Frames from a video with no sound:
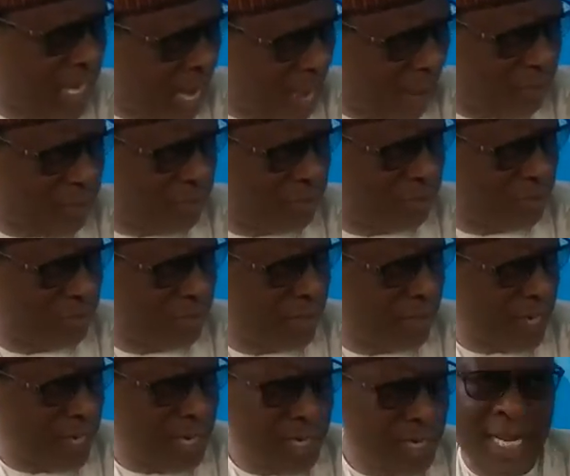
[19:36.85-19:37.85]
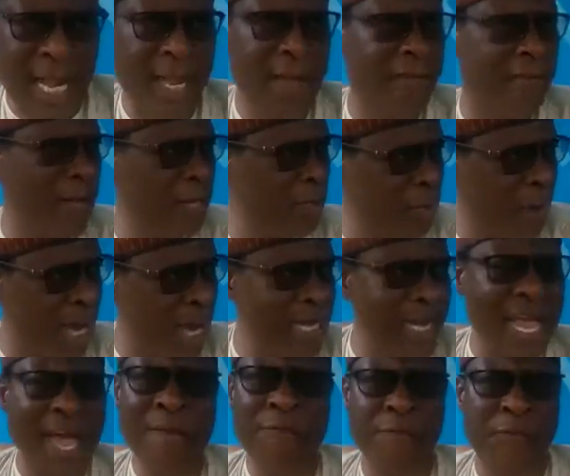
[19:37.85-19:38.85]
happens, then eventually
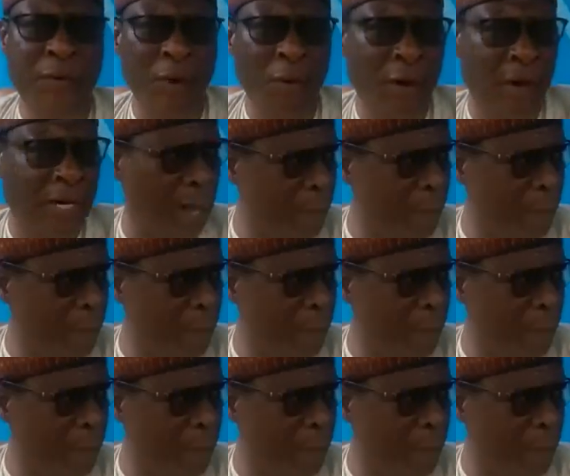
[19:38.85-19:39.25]
every other